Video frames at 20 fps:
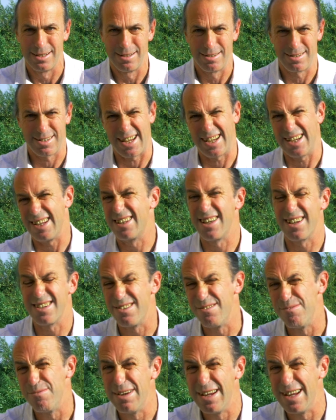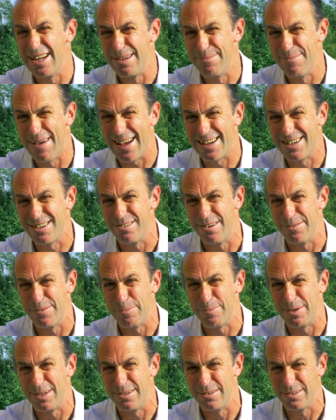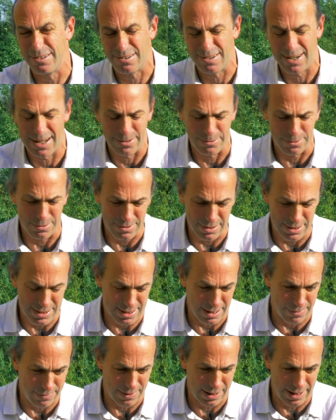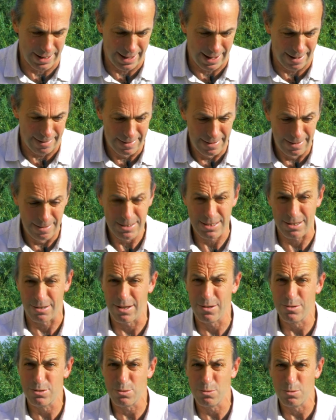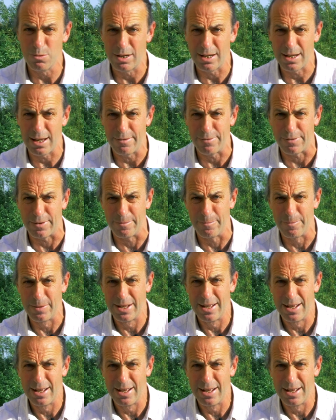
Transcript: saying it doesn't really matter if you pollute the groundwater, stuff like that. So those all are given.